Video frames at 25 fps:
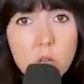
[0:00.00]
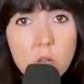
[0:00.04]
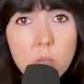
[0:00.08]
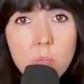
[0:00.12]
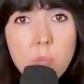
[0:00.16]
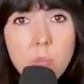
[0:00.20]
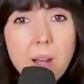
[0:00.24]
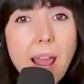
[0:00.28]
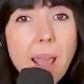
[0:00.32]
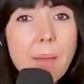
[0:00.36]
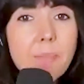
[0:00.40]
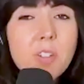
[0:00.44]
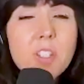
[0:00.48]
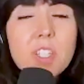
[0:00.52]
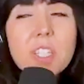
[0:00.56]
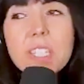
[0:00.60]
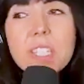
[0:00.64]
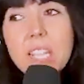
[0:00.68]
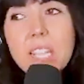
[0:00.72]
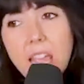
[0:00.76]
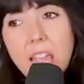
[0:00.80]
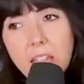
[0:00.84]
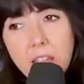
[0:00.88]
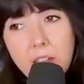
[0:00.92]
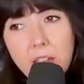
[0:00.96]
But I'm just
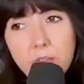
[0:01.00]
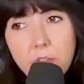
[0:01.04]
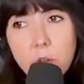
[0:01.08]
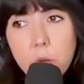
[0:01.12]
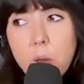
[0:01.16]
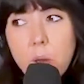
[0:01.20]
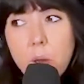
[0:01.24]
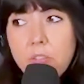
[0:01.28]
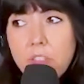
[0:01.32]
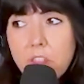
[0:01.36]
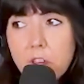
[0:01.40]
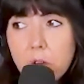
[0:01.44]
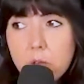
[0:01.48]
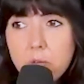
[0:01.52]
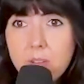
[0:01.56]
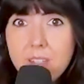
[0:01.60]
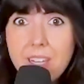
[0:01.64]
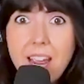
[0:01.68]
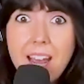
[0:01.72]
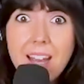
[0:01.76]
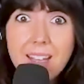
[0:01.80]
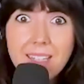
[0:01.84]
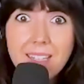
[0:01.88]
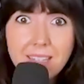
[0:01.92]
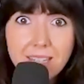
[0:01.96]
saying, if you have the
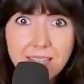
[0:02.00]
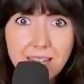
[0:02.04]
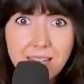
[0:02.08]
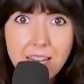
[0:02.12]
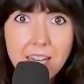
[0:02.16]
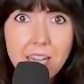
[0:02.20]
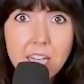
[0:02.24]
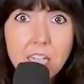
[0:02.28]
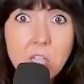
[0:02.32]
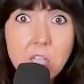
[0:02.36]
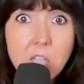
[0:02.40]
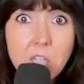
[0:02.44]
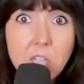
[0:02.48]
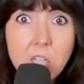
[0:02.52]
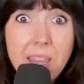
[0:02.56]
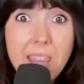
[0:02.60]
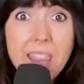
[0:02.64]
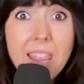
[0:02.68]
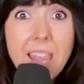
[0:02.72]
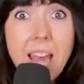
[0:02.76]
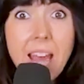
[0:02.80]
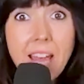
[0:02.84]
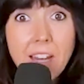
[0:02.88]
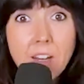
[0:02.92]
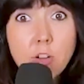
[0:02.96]
audacity to be
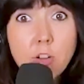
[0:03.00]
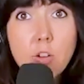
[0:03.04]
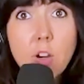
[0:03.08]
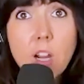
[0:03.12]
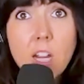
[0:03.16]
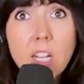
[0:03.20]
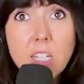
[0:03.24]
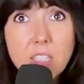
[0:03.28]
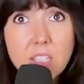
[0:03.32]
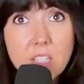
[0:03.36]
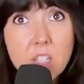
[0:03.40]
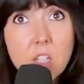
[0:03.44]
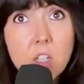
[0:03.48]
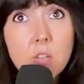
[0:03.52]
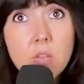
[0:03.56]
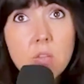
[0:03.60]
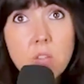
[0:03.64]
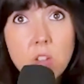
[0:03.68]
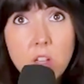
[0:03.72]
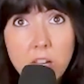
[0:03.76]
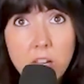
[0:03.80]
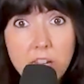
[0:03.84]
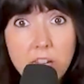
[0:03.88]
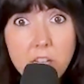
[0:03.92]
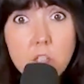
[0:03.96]
that aggressive,
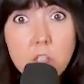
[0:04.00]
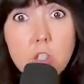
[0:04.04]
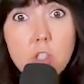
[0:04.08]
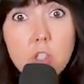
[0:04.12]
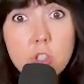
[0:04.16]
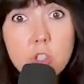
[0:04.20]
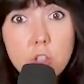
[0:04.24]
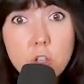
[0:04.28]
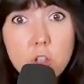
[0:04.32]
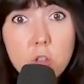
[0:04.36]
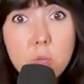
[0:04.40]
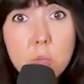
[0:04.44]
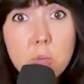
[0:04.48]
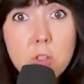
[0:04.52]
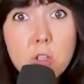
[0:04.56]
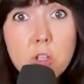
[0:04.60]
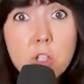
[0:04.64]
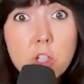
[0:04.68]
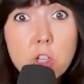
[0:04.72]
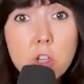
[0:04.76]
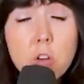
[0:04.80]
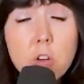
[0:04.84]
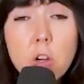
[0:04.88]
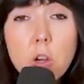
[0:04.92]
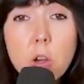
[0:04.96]
like sober,
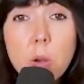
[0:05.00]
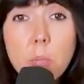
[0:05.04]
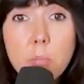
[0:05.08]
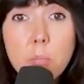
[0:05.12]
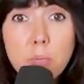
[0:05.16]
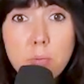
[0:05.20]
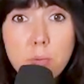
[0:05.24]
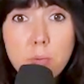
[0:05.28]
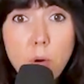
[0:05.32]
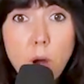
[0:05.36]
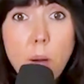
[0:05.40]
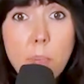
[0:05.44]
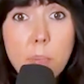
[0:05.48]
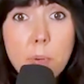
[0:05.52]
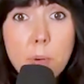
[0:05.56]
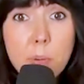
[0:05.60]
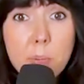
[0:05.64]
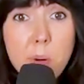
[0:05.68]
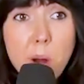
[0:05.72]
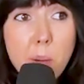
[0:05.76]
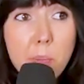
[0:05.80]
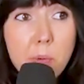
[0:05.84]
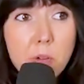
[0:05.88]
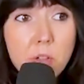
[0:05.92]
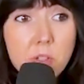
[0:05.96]
you're a
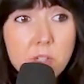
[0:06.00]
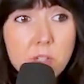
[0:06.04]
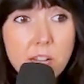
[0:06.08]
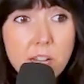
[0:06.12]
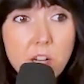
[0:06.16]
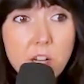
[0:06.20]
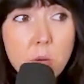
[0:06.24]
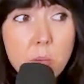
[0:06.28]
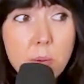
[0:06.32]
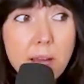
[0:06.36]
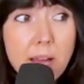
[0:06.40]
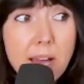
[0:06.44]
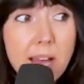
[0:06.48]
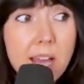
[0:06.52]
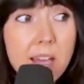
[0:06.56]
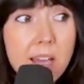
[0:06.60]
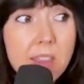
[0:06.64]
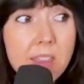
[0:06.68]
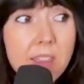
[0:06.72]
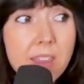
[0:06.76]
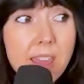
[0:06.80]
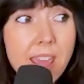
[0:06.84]
proper psychopath.